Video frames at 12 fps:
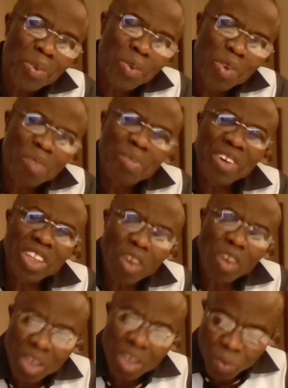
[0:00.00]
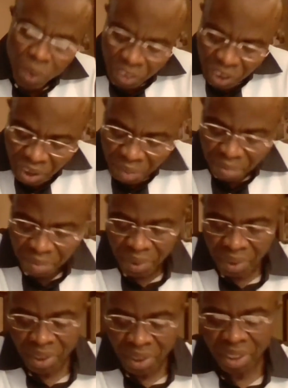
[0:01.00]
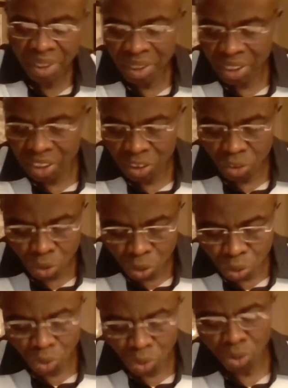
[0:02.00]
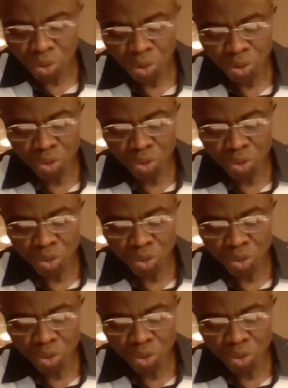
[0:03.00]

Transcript: will be returning with him. In Jude,